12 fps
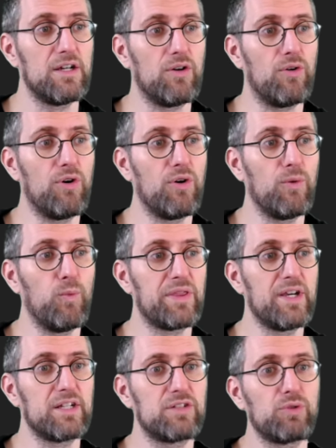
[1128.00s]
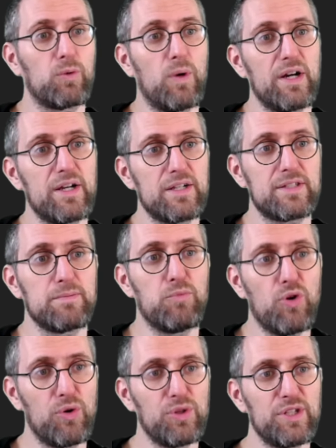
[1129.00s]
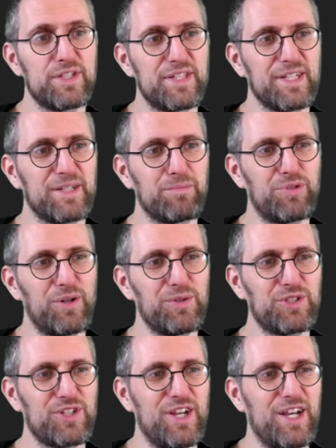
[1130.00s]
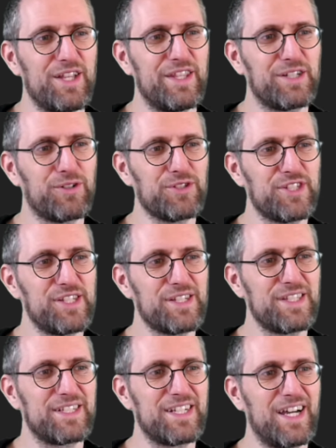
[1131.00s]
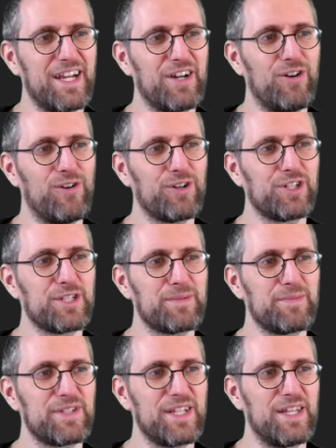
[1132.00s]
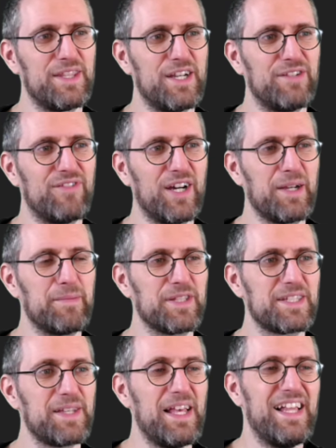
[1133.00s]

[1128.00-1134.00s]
or whether it requires a more holistic approach that considers entire organisms and their environments.